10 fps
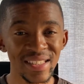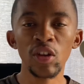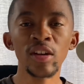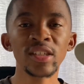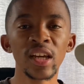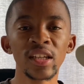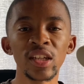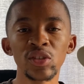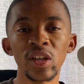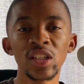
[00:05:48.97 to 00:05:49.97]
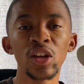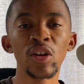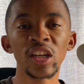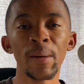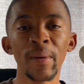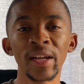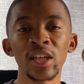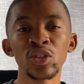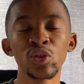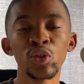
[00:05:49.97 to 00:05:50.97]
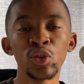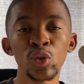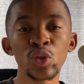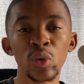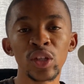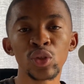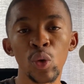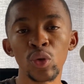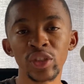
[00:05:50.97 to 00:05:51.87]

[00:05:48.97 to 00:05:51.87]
The third technique to actually launder money is to use what is called